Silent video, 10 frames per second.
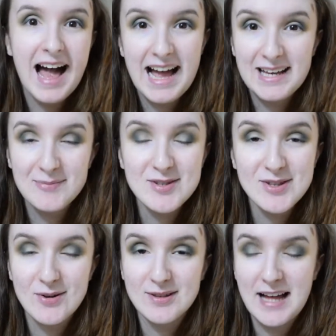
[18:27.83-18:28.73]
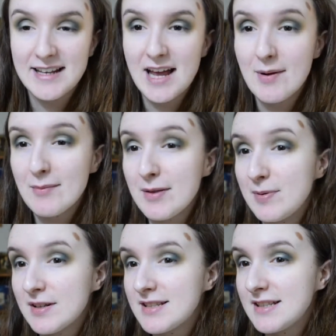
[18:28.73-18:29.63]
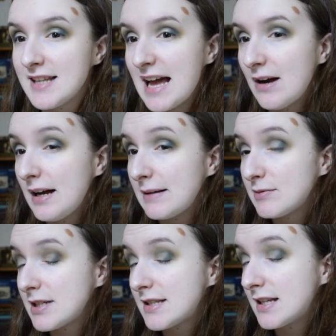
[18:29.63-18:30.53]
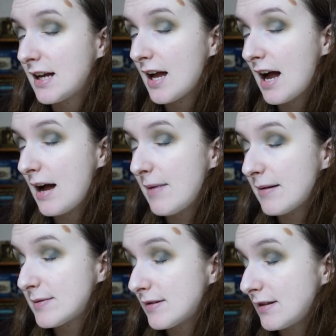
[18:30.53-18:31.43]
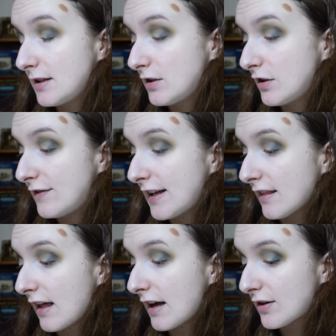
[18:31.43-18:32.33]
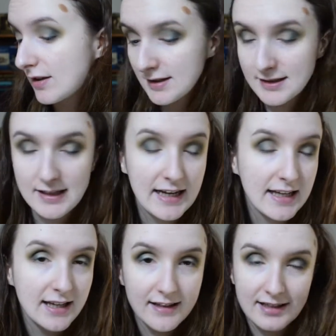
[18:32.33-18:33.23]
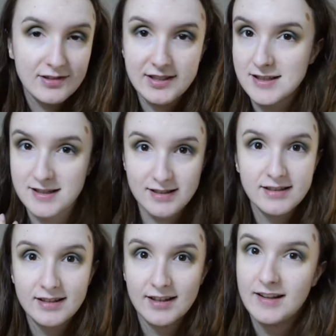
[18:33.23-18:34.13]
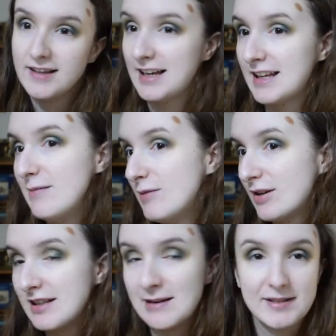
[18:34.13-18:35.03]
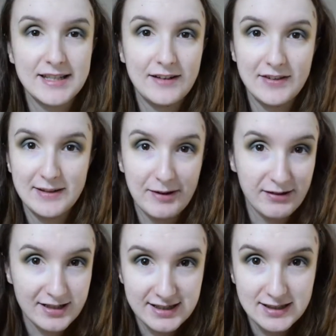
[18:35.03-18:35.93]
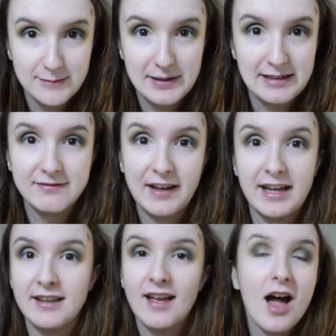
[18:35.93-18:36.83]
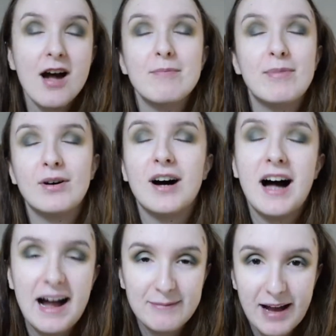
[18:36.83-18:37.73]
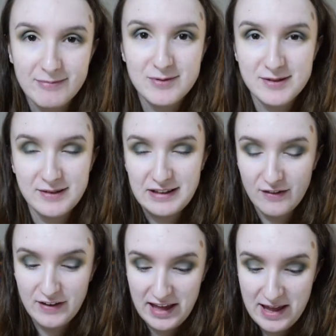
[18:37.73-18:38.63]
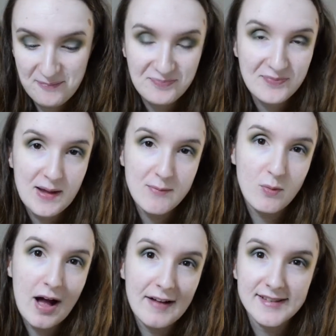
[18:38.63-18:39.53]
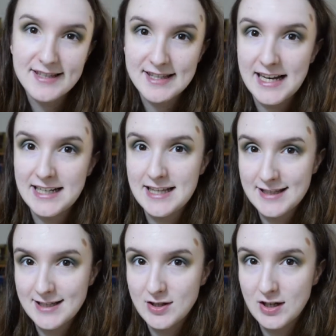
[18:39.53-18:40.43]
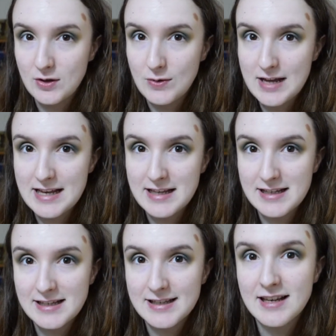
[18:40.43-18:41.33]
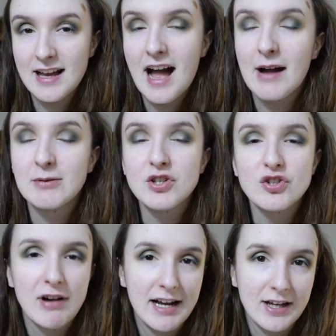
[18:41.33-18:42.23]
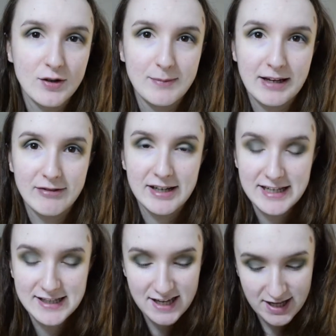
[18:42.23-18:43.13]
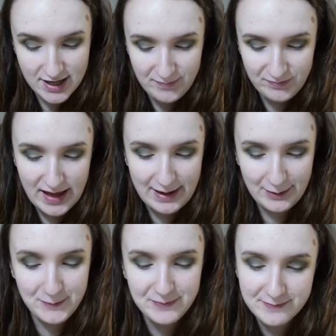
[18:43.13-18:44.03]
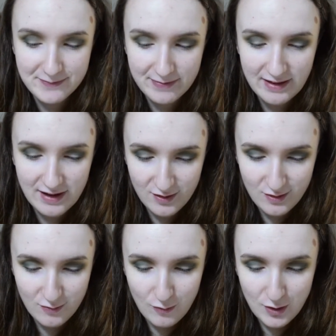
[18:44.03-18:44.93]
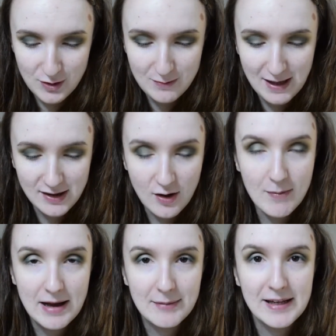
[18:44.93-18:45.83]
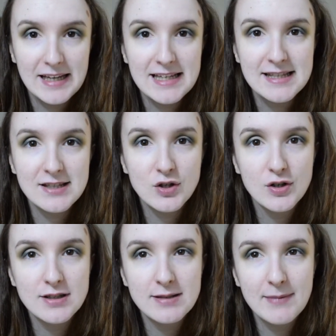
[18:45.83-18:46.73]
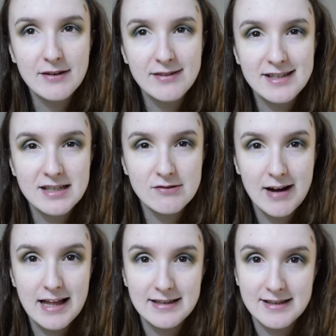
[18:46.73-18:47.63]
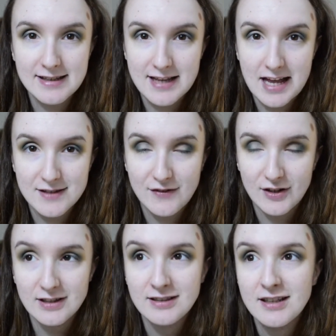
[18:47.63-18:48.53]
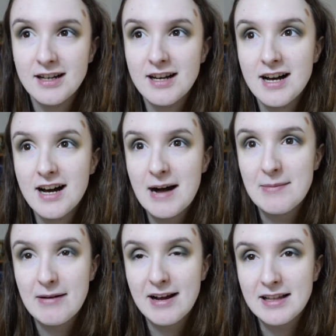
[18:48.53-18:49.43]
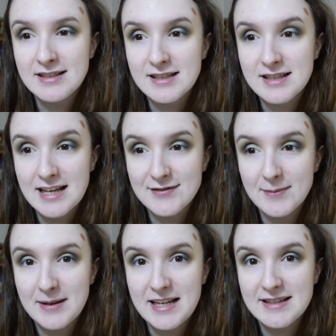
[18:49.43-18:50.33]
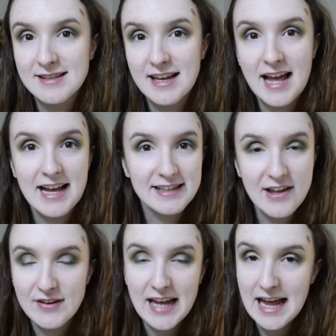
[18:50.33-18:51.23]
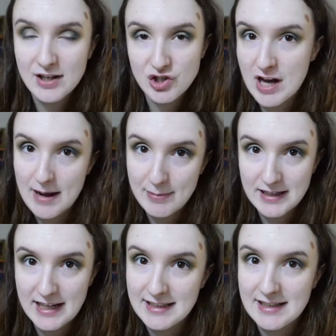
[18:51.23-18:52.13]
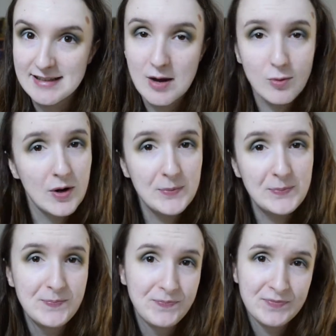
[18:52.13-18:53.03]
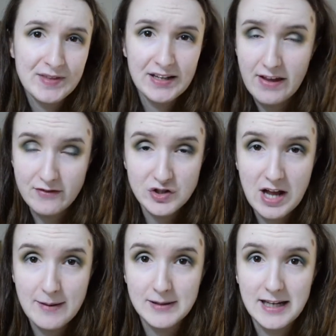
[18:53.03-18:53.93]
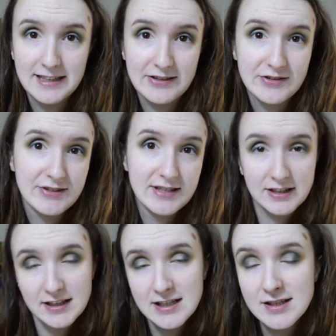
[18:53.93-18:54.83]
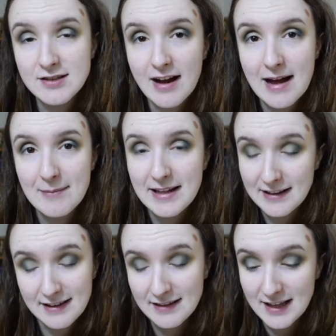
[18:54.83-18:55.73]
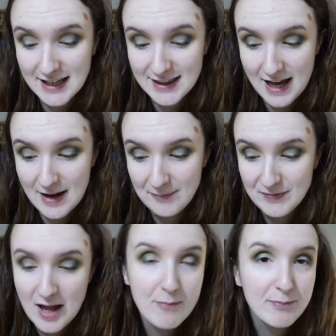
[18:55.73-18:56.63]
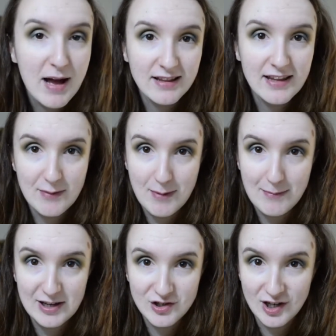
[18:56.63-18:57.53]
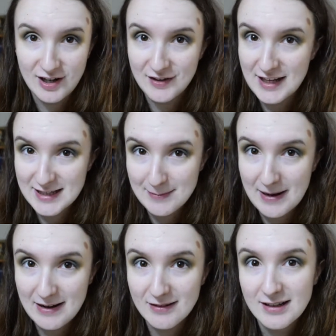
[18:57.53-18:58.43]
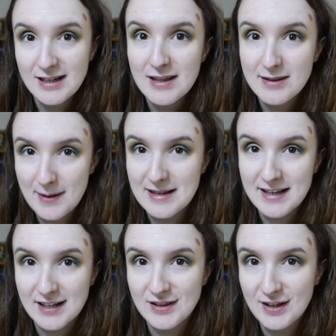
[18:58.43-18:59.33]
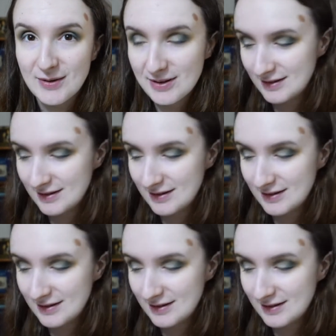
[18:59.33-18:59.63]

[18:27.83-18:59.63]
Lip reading: I am so glad I went with Busted now. I'm absolutely loving that colour. Like, it just, I keep looking at myself in the mirror, it's a little bit vain, but I'm absolutely loving it. But what I've decided to do is I'm going to try and cut my crease. Now, what you may know about me is cutting my crease is rarely successful. And by rarely successful means like I can never get as sharp a line as I want. Never as sharp a line as you see on Instagram, anything like that. But I'll give it my best shot. That's about the best I can do.